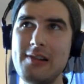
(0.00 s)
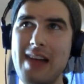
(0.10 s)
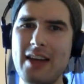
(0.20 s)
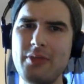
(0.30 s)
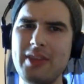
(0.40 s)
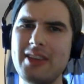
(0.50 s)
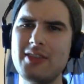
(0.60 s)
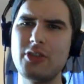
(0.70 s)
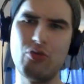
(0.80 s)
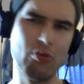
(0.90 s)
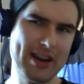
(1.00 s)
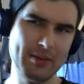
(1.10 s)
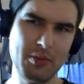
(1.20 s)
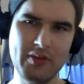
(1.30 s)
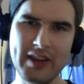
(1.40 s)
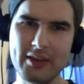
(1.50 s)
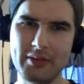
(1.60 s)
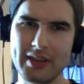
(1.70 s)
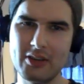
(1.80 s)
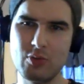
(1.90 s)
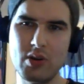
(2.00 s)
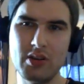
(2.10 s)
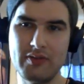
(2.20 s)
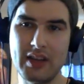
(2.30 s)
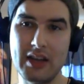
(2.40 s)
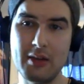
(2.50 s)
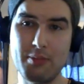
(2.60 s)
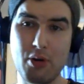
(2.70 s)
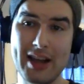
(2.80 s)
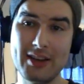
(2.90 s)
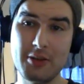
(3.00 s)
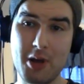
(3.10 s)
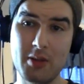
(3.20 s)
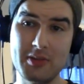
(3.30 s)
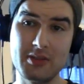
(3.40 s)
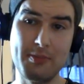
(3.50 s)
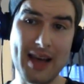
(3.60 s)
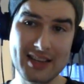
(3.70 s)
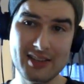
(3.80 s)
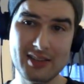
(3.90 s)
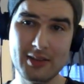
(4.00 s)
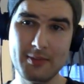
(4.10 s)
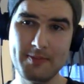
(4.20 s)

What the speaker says: I don't think it's a great movie. I don't think it's one of Brian De Palma's best,